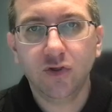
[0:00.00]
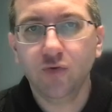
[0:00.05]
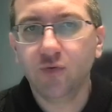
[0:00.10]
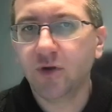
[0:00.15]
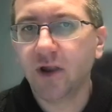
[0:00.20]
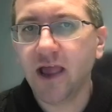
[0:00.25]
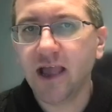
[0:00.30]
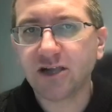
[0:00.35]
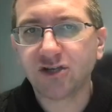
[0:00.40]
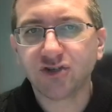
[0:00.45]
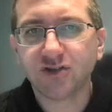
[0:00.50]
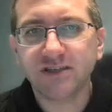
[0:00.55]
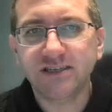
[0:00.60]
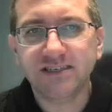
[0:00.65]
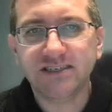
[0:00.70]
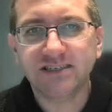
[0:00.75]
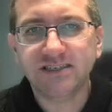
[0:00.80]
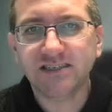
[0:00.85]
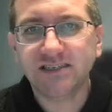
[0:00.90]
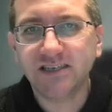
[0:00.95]
could actually
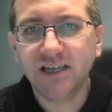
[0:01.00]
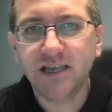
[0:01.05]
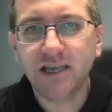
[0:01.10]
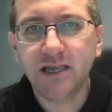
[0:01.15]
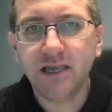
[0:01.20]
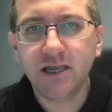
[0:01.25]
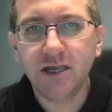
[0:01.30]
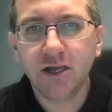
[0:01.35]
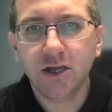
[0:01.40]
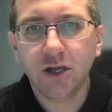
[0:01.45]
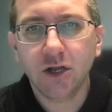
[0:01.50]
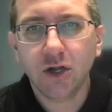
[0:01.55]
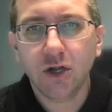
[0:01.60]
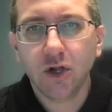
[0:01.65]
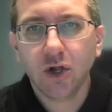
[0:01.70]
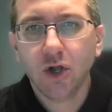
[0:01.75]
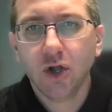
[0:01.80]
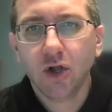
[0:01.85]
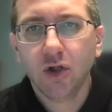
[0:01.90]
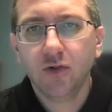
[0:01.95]
see
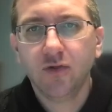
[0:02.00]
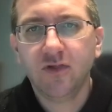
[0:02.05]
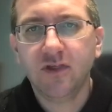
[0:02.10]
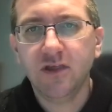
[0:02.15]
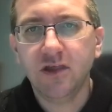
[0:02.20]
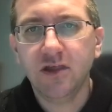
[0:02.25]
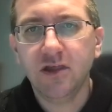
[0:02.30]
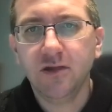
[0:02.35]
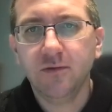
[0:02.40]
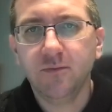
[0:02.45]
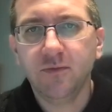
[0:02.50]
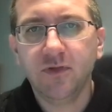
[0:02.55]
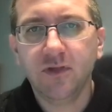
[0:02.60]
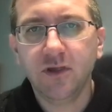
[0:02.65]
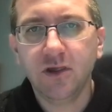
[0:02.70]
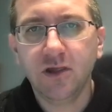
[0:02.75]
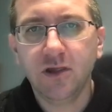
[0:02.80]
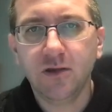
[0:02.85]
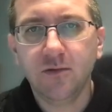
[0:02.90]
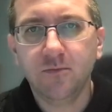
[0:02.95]

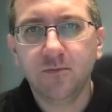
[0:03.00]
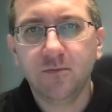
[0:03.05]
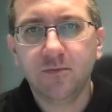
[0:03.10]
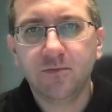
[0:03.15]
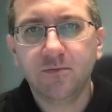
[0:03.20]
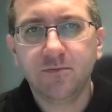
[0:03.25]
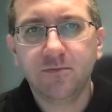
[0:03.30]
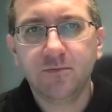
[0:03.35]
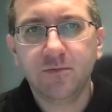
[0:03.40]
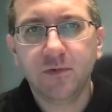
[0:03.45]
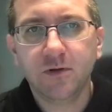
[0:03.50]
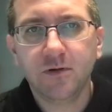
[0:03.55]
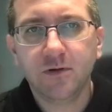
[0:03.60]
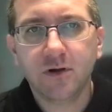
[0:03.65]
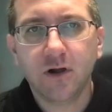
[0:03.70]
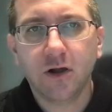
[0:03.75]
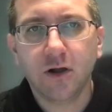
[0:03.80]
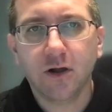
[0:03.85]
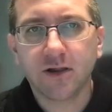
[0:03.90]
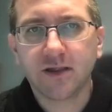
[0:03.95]
the
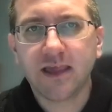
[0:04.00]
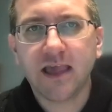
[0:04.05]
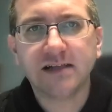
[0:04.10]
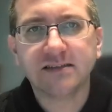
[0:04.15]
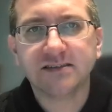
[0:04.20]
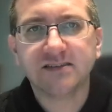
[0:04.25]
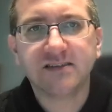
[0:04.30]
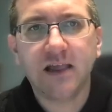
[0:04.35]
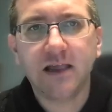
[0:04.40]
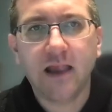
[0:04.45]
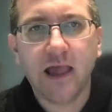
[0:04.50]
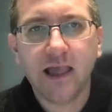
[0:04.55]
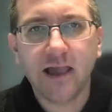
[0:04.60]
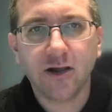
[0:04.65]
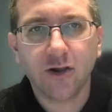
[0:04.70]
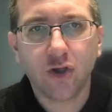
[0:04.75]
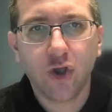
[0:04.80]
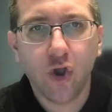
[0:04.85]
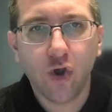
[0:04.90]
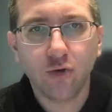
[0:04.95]
Kent State
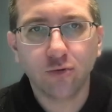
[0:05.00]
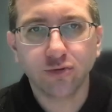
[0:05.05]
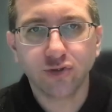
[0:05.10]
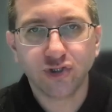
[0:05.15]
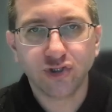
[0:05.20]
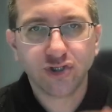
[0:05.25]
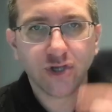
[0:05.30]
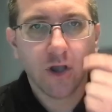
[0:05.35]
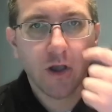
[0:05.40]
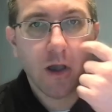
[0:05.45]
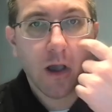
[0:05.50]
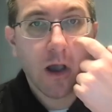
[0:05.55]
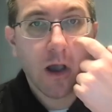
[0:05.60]
head coach